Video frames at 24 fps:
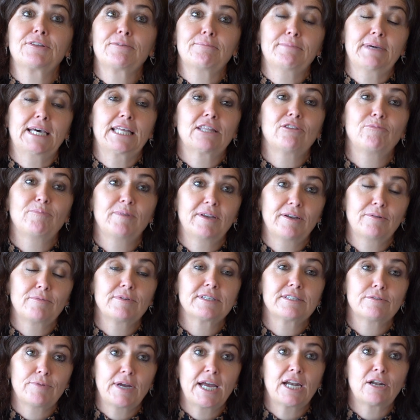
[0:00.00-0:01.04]
the month, but it
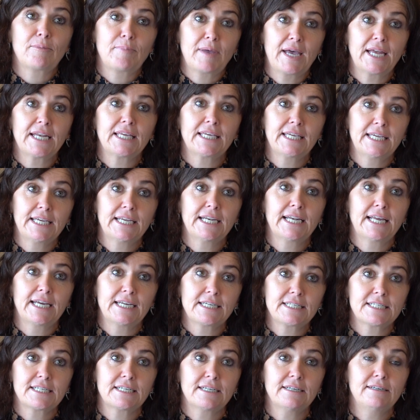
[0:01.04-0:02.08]
was around about a year
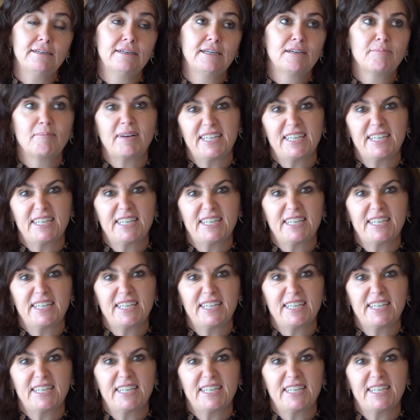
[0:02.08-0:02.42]
later.